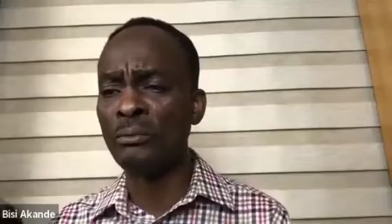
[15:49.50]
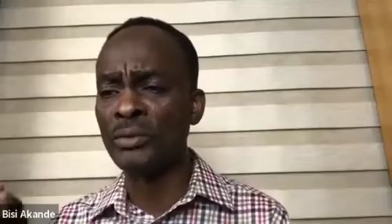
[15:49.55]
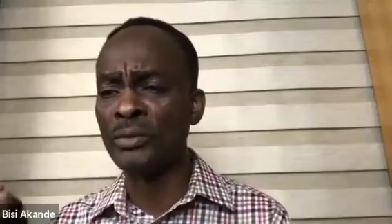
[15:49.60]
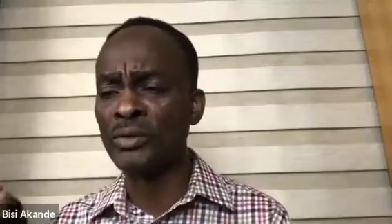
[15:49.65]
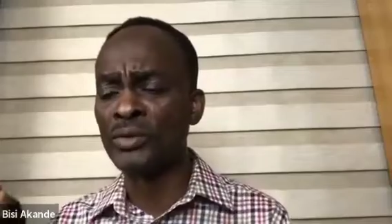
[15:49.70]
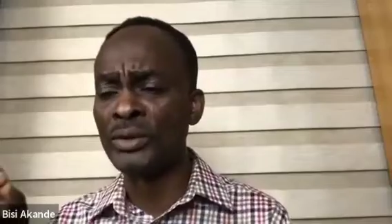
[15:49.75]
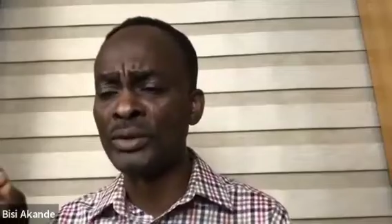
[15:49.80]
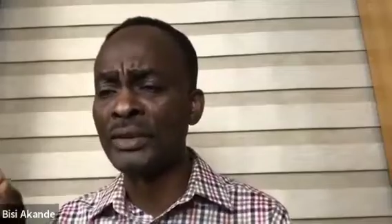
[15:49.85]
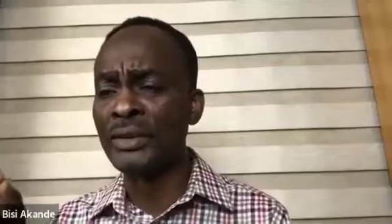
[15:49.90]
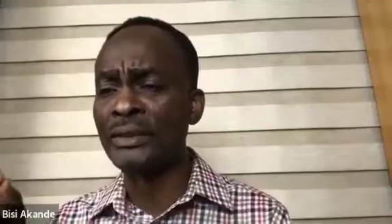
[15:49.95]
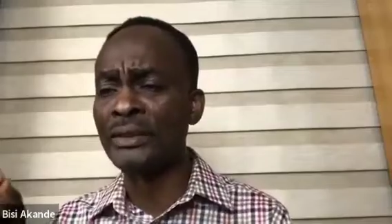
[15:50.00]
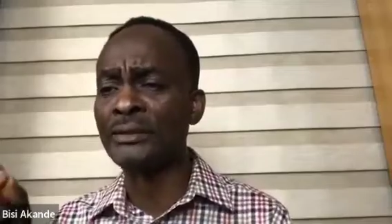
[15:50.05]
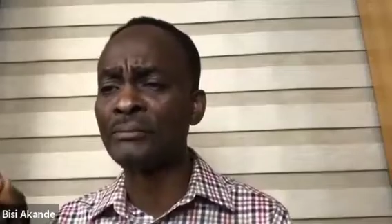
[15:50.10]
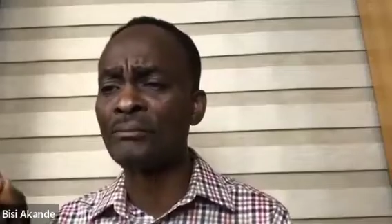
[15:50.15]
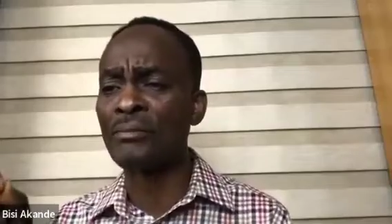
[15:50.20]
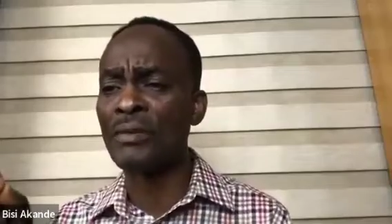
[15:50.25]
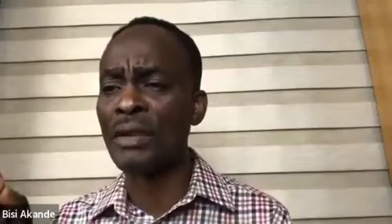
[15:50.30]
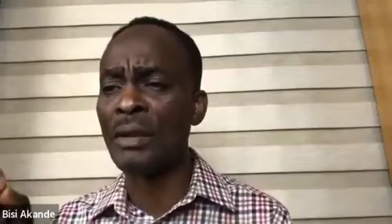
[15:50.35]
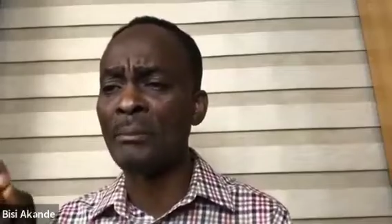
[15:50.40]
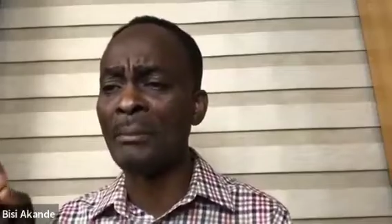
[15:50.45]
to the
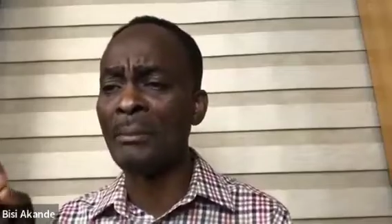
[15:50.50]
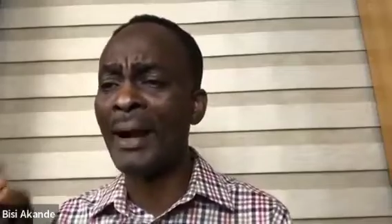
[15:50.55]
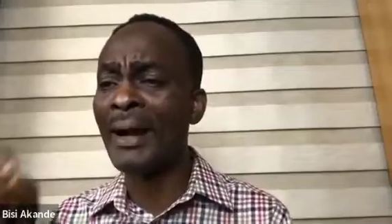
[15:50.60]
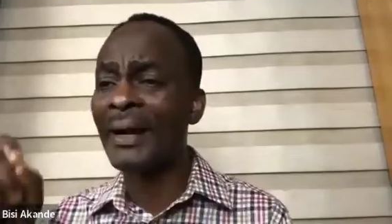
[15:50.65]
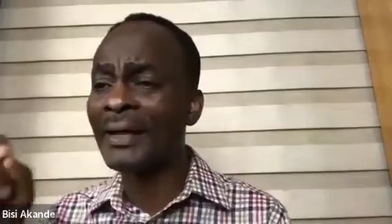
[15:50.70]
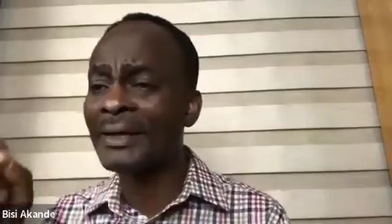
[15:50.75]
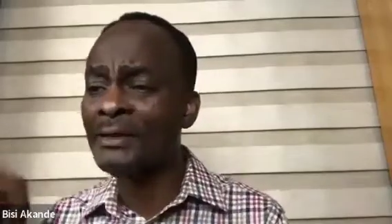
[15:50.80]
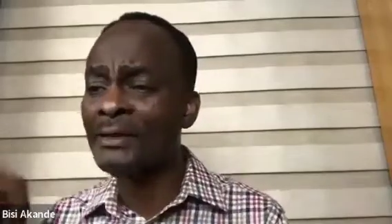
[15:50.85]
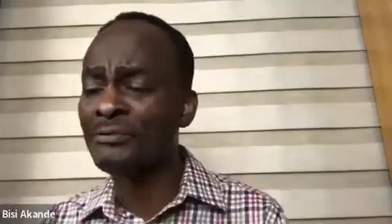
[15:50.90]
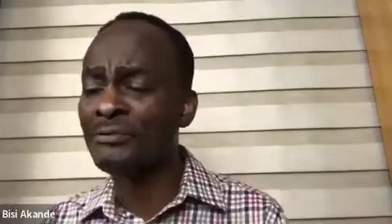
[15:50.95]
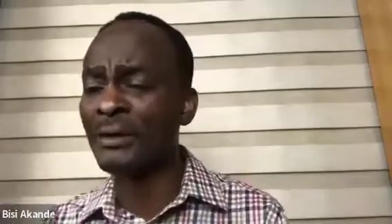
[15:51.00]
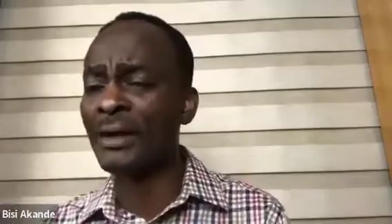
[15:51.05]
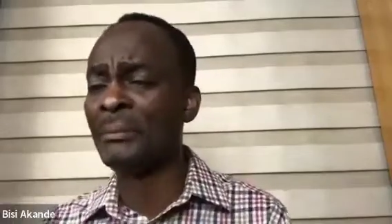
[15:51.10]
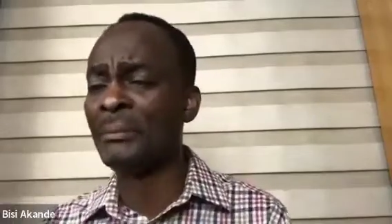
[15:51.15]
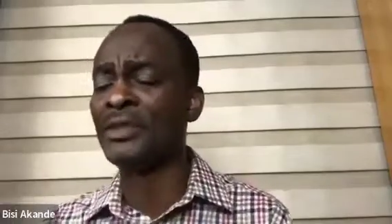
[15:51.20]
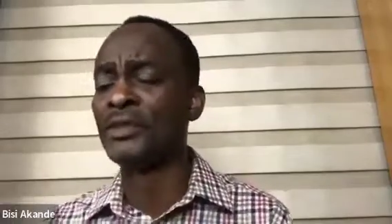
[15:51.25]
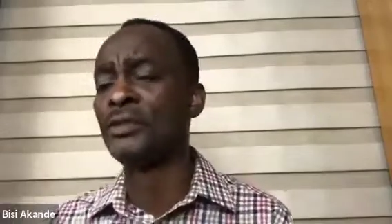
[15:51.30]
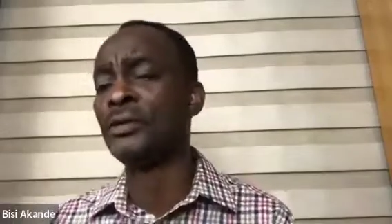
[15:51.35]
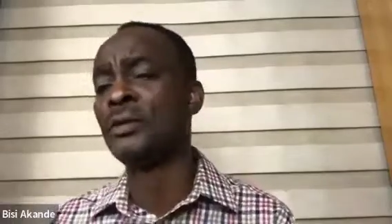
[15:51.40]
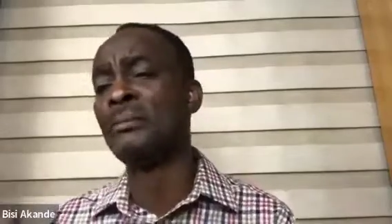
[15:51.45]

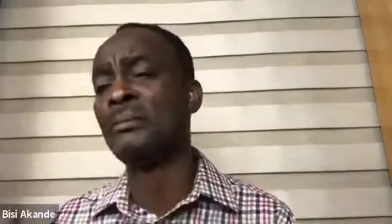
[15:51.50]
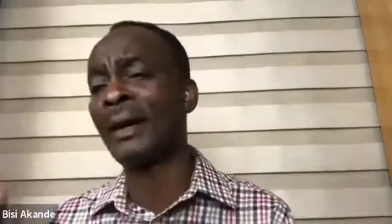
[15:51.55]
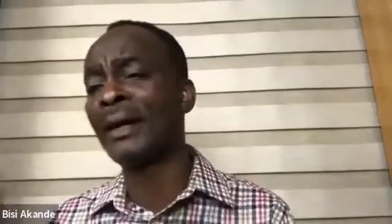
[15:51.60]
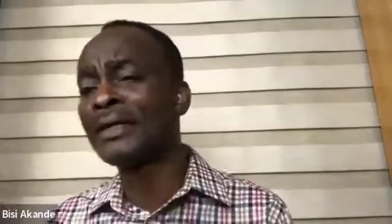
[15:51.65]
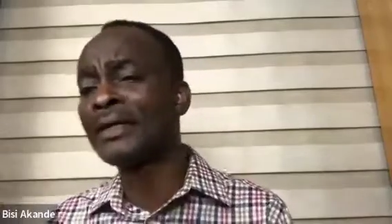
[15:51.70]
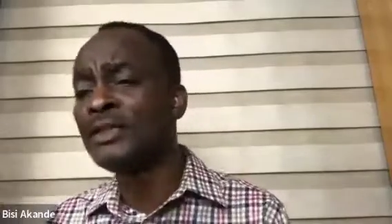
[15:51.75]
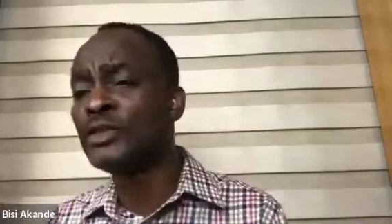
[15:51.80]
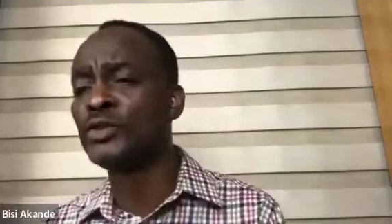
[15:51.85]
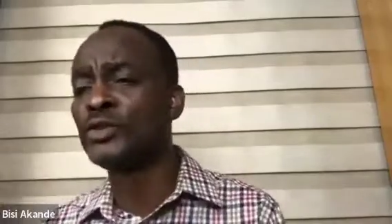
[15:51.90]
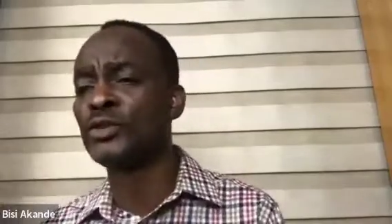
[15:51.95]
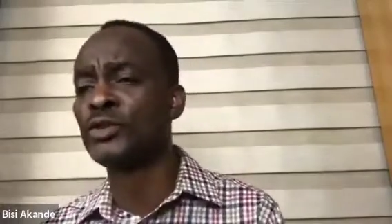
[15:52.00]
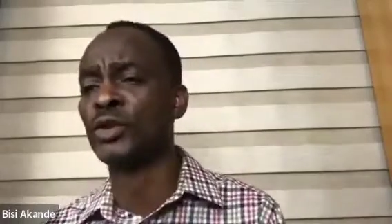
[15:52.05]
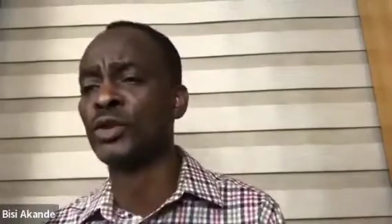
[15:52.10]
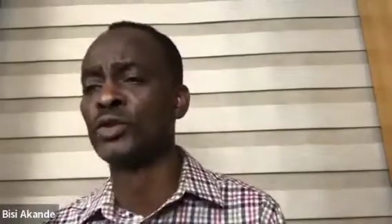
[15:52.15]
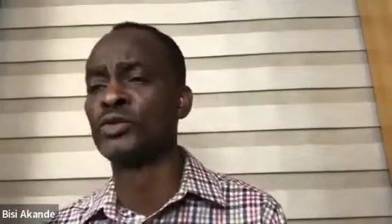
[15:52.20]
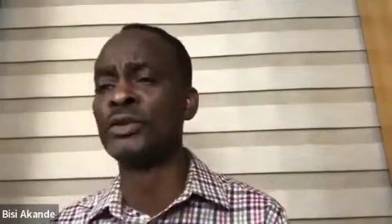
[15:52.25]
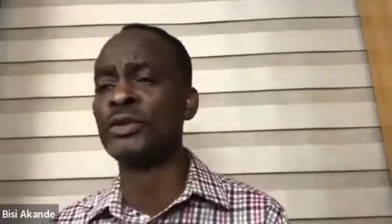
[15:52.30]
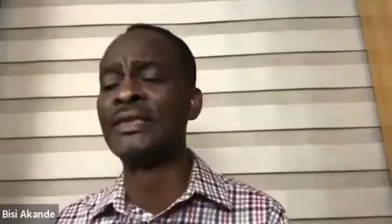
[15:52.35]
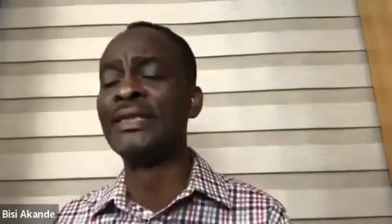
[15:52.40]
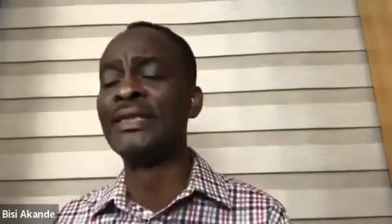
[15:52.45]
magnitude or
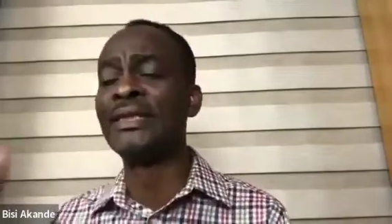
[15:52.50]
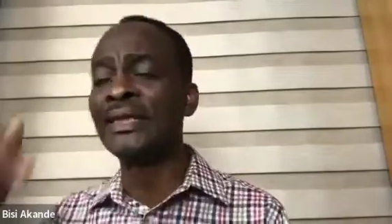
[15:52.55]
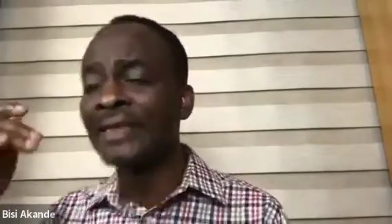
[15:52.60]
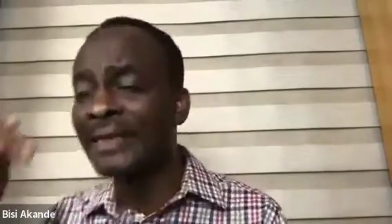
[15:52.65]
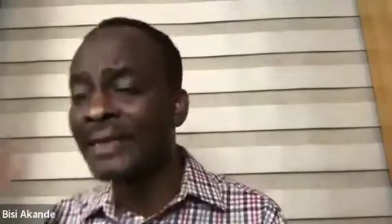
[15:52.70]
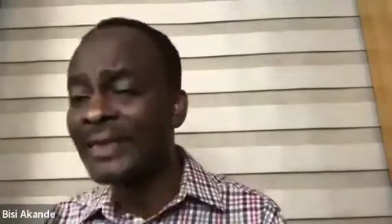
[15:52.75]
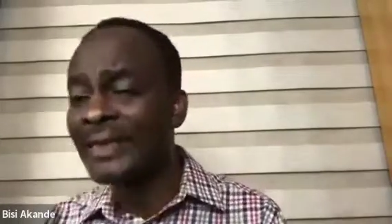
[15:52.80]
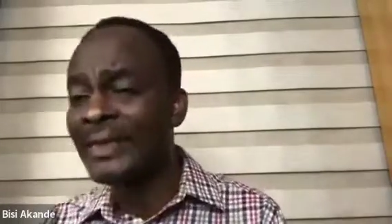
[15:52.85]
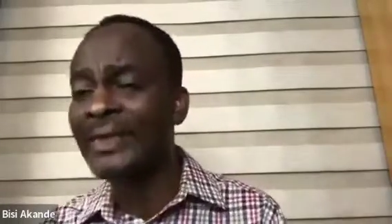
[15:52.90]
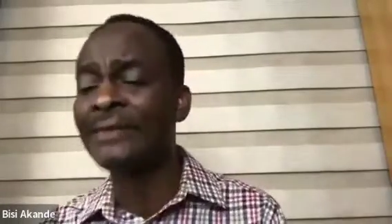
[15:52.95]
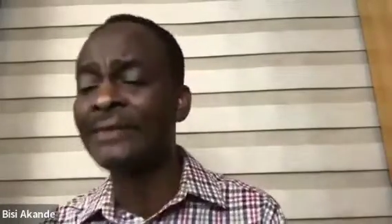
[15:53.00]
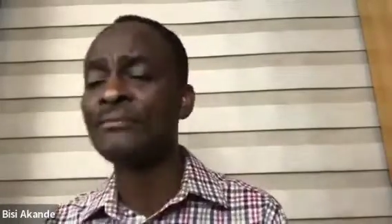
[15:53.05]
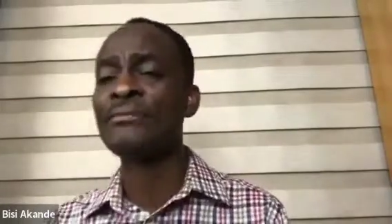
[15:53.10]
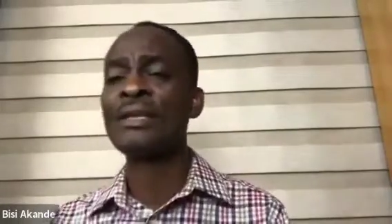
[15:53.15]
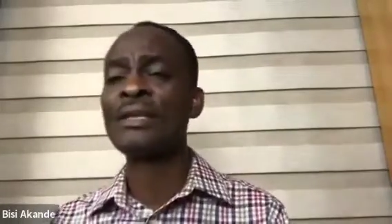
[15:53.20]
to the degree